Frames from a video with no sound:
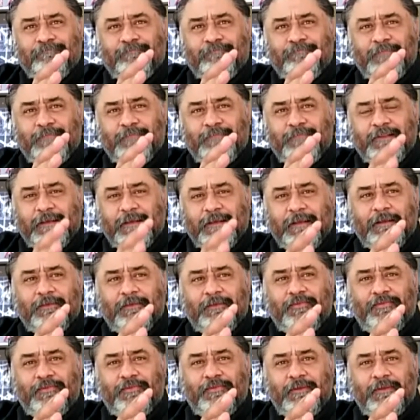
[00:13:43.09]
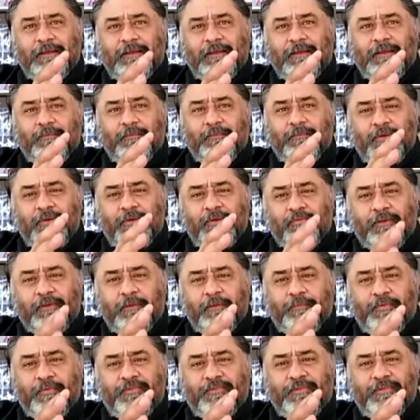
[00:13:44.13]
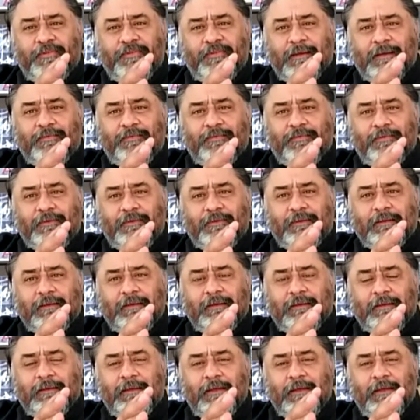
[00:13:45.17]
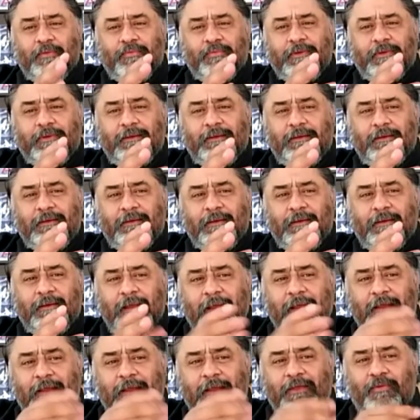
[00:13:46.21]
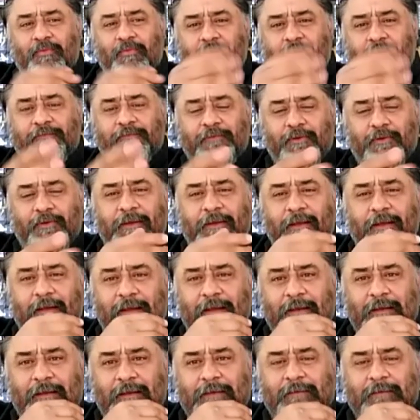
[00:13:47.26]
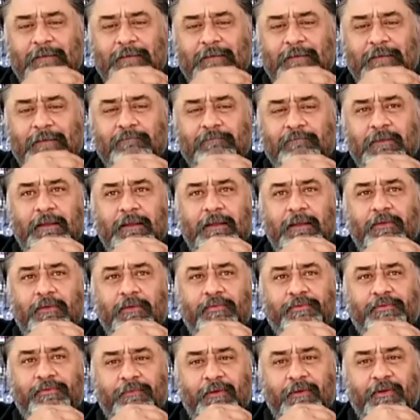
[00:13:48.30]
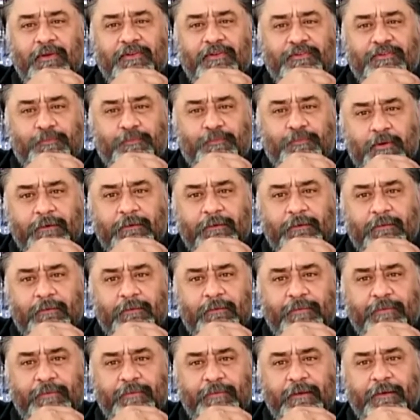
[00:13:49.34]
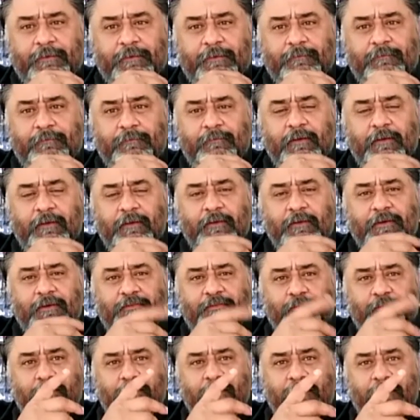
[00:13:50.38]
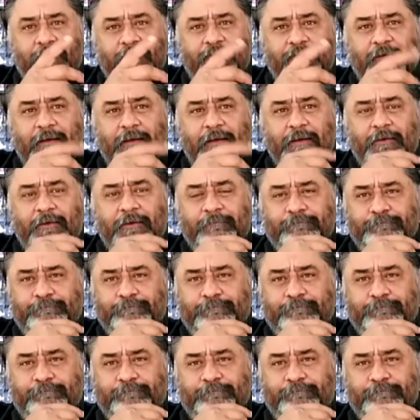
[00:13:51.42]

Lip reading: meticulous, but he was very precise. He would egg you on for you to get hit. He was a very smart competitor, very smart fighter.